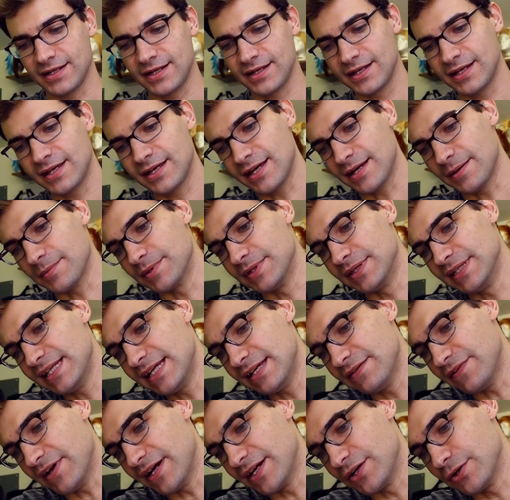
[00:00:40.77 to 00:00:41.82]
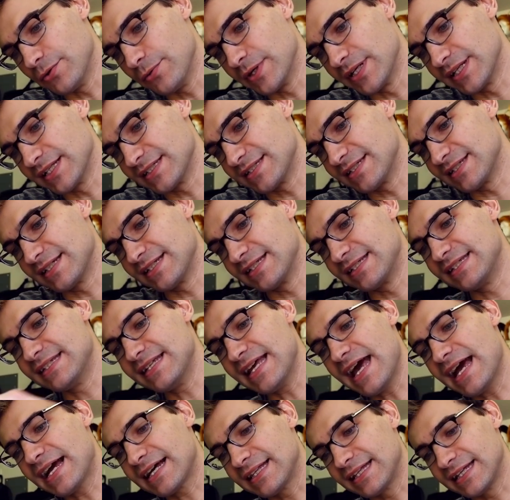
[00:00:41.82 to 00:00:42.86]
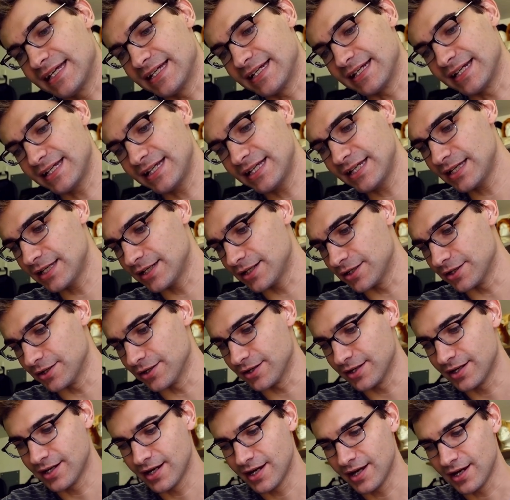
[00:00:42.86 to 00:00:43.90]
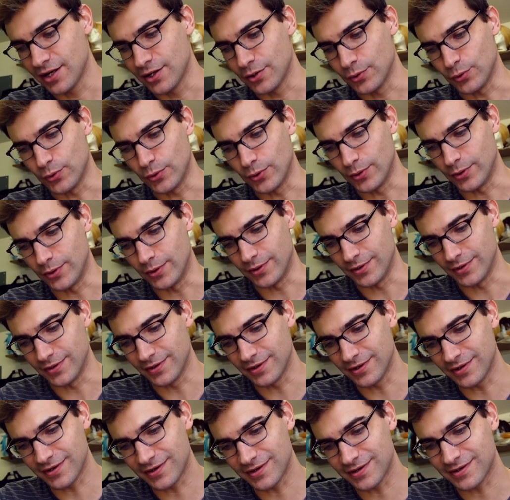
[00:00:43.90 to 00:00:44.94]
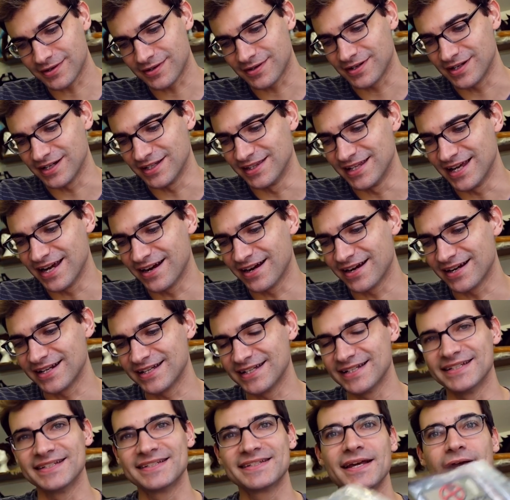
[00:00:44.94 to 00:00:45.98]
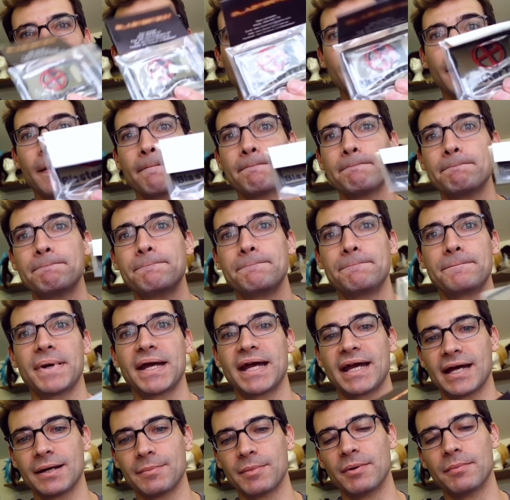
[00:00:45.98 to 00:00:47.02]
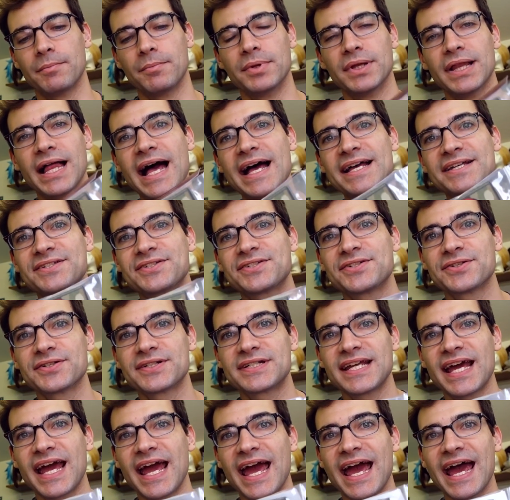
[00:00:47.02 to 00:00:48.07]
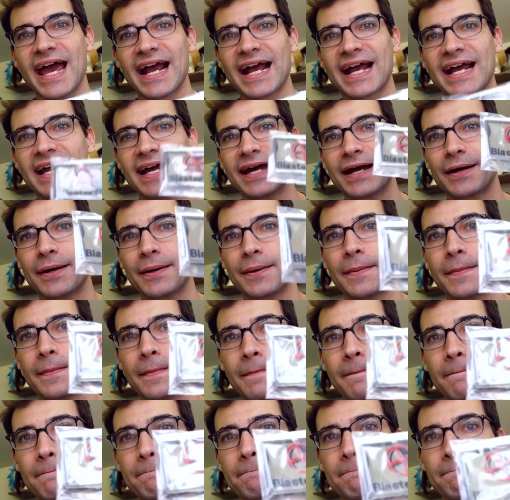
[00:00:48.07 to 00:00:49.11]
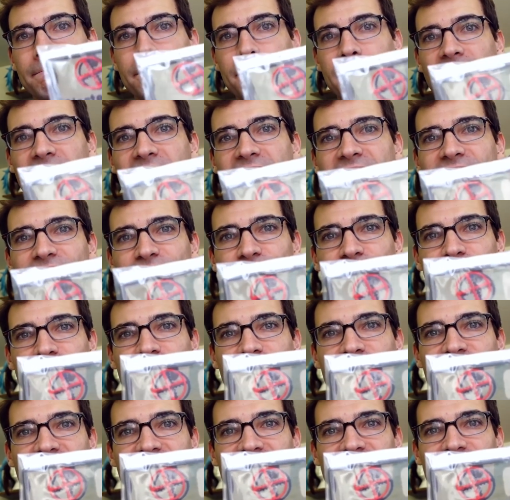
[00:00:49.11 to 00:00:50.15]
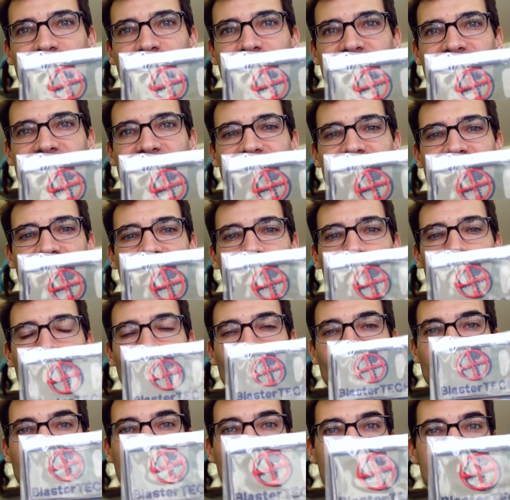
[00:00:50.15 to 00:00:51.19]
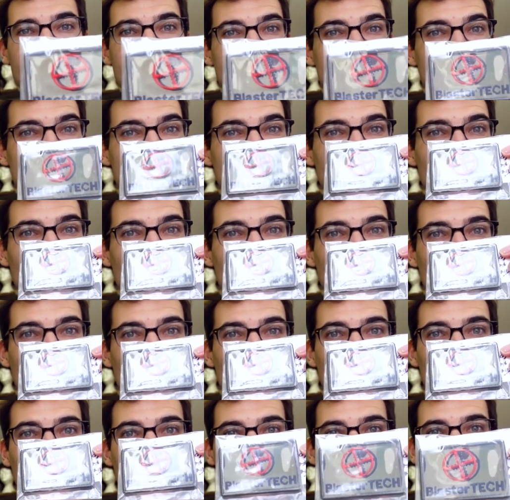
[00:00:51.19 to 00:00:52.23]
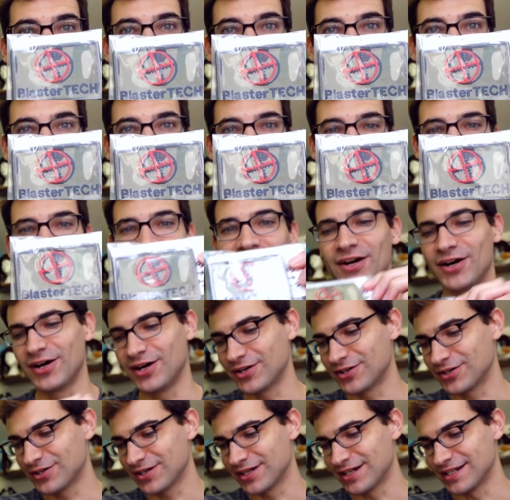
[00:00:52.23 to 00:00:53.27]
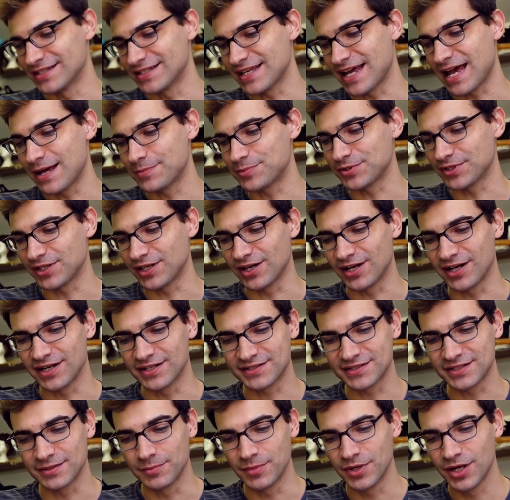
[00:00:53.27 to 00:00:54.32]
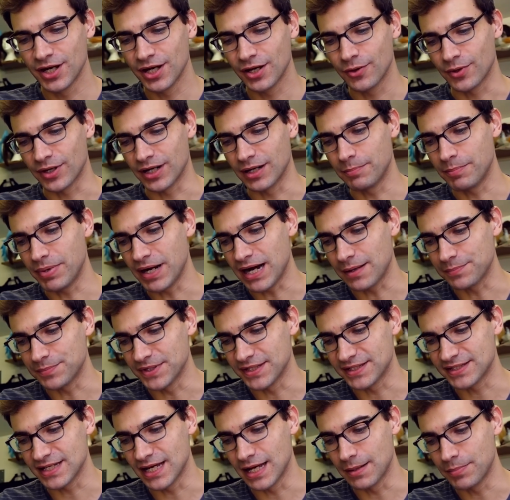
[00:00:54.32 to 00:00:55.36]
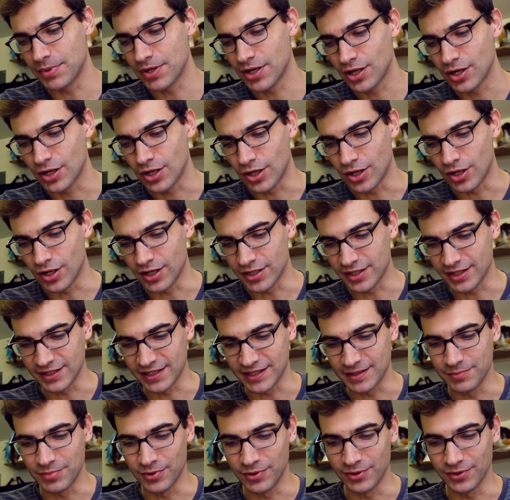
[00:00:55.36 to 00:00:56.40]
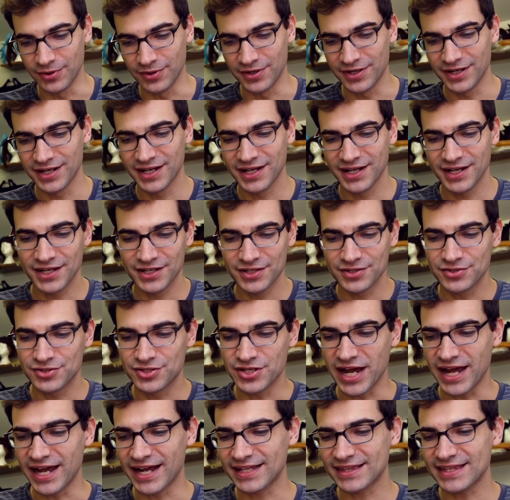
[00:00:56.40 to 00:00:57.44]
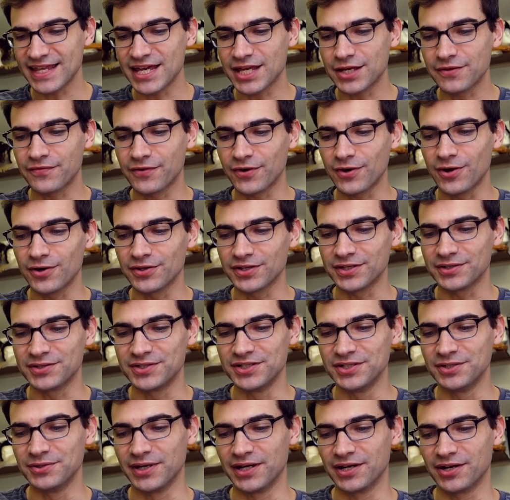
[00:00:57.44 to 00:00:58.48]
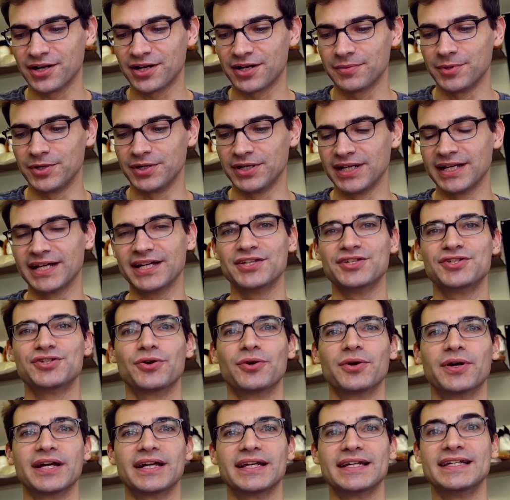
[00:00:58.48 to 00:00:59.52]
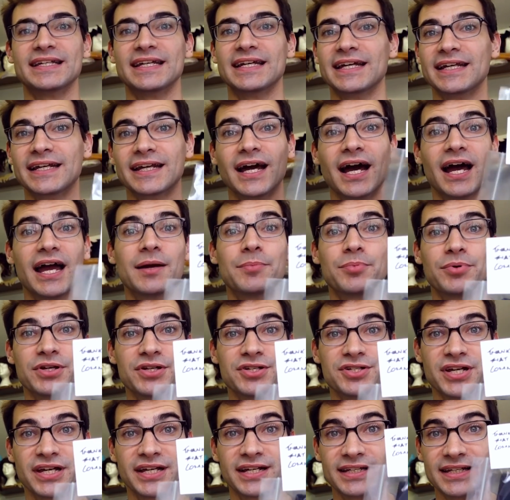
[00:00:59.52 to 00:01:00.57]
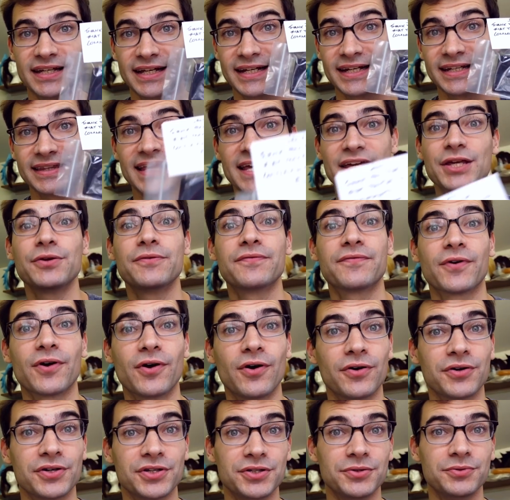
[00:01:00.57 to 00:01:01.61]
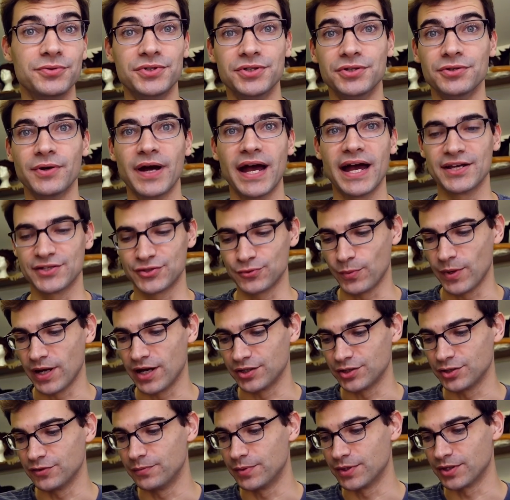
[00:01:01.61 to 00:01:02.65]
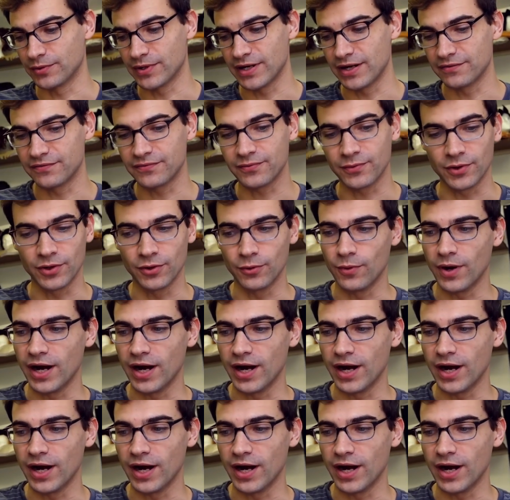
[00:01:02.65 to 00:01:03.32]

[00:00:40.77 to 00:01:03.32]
I believe I know what is exactly in here. Ho ho, and there it is. Bam, Blaster Tech patch. Thank you, Dean. I will rock this with pride and honor. It is absolutely awesome. We're gonna pop this up on the board. Jang, thank you for all that you do in our community. Enjoy, Dean. I appreciate it, Dean. Thank you for all you do as well. You've been around for a